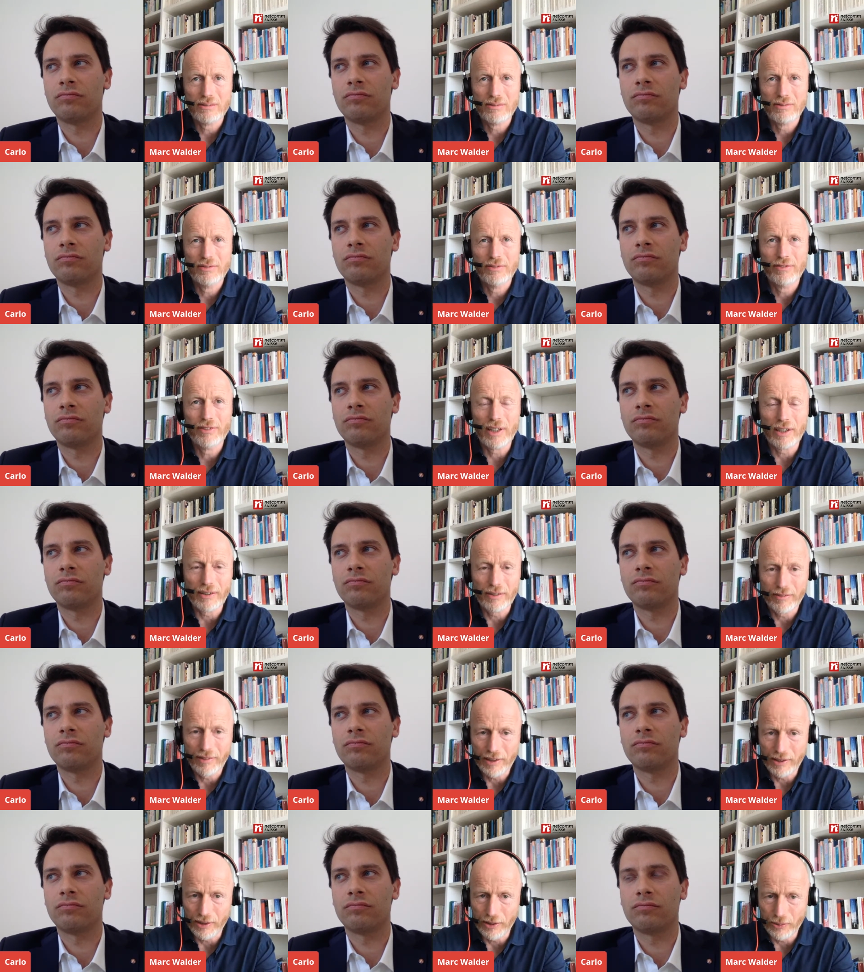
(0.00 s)
Speaker 1: very,
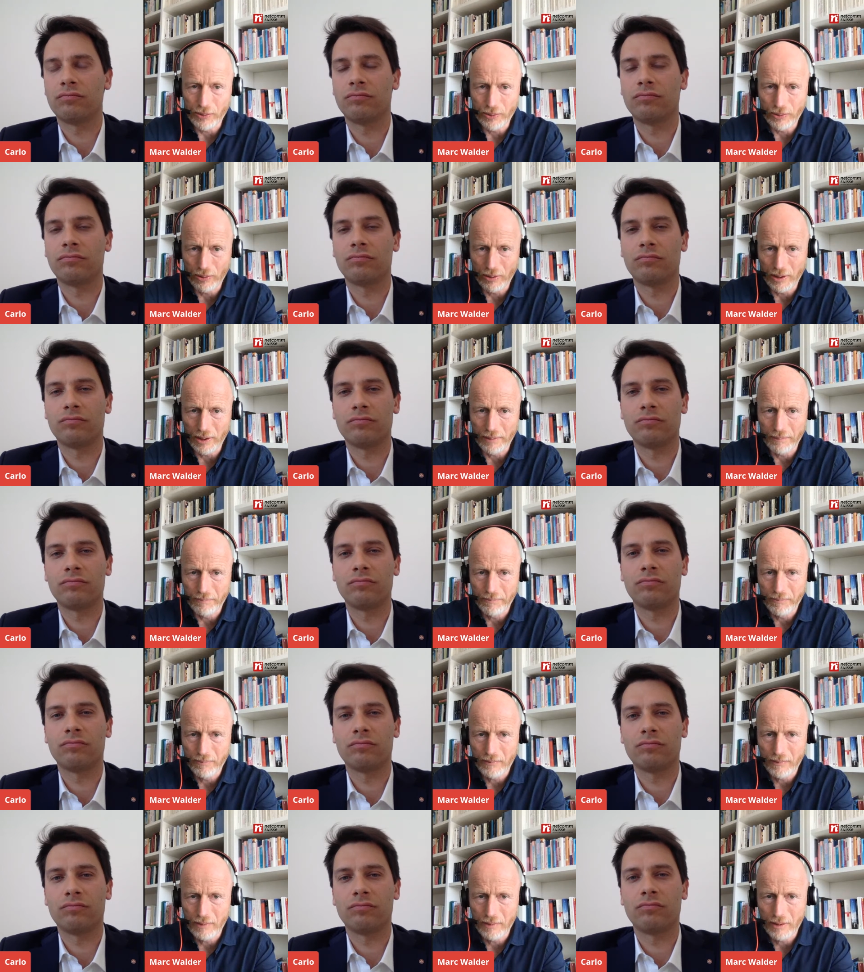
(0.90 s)
very early.
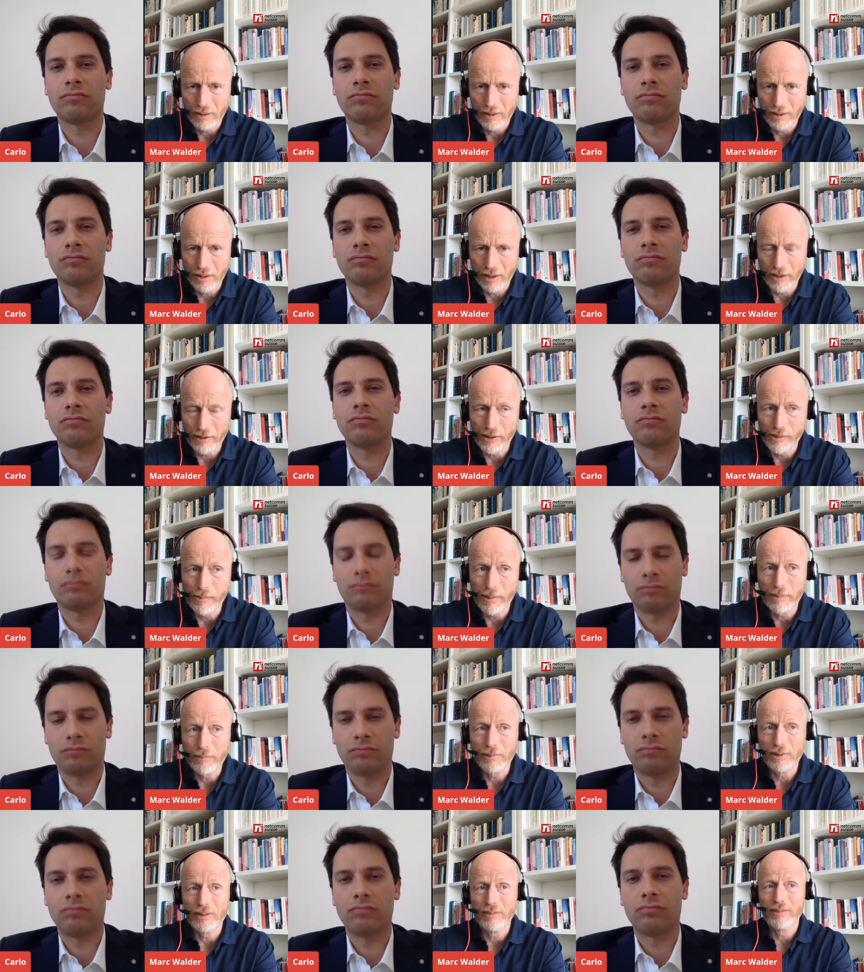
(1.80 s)
Uh, I
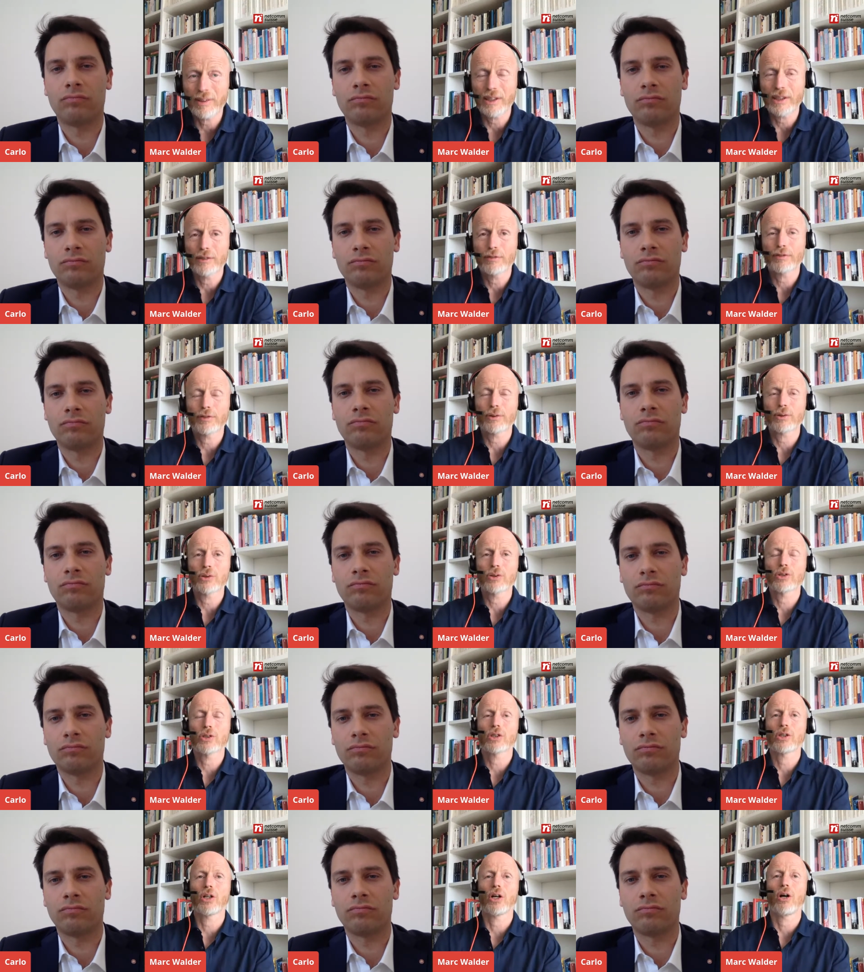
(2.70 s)
remember the very
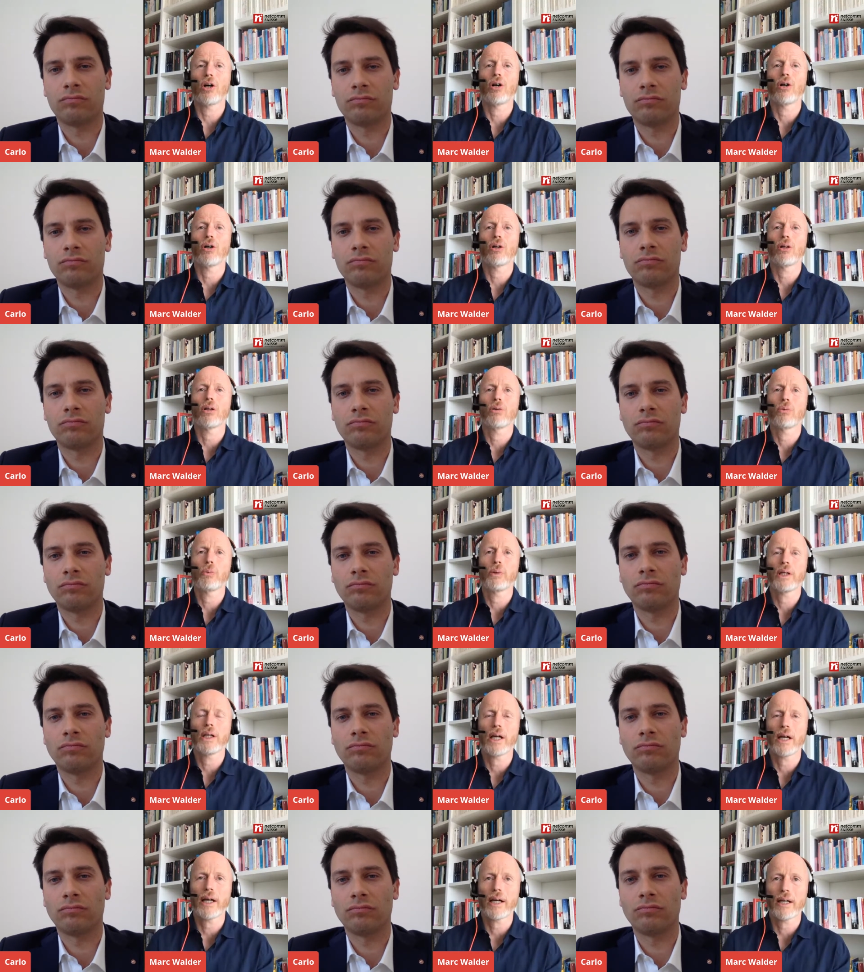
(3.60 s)
first call
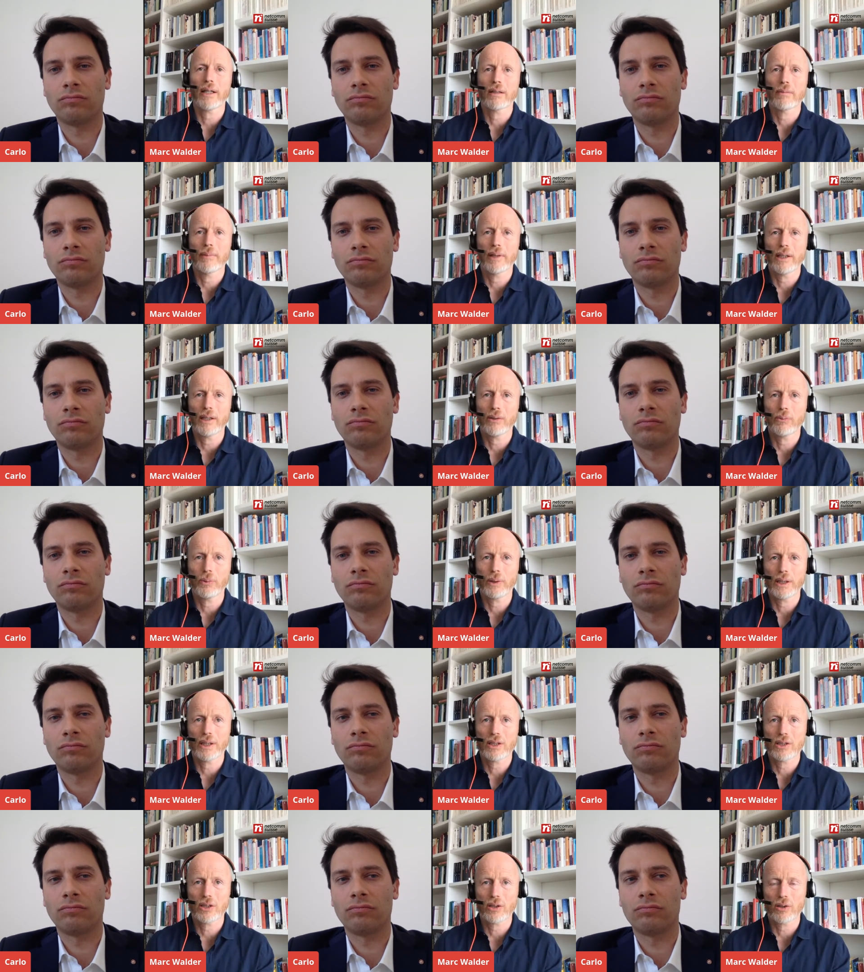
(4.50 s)
we had many
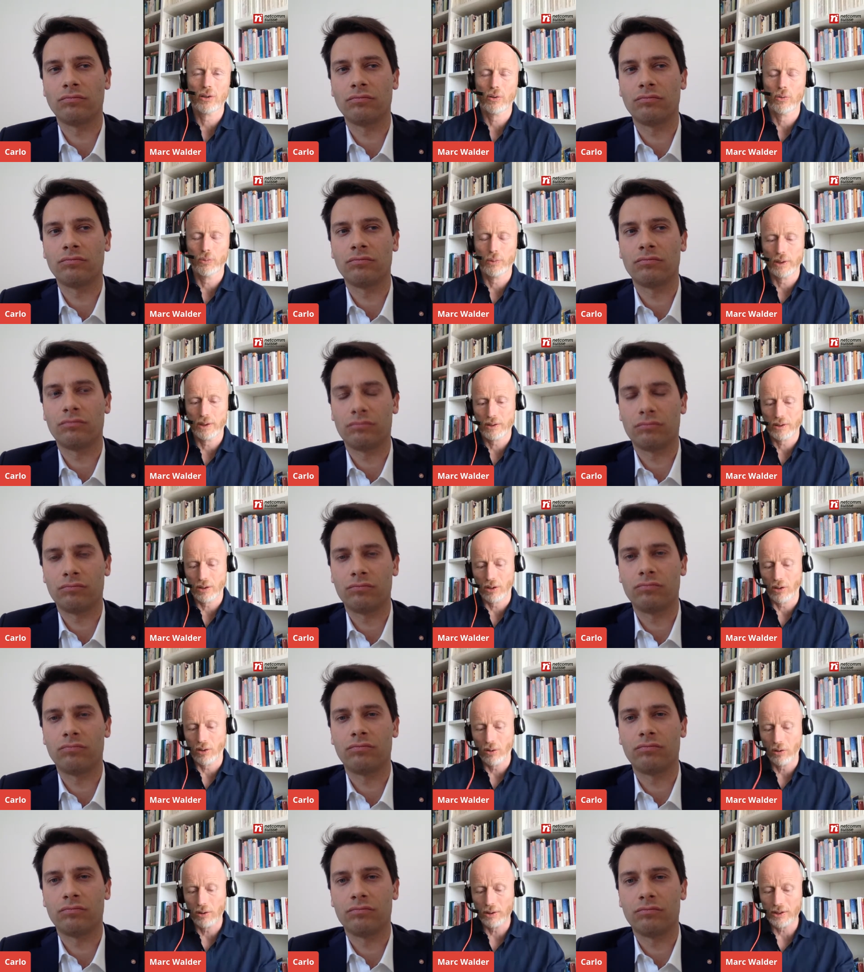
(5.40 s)
weeks ago with all the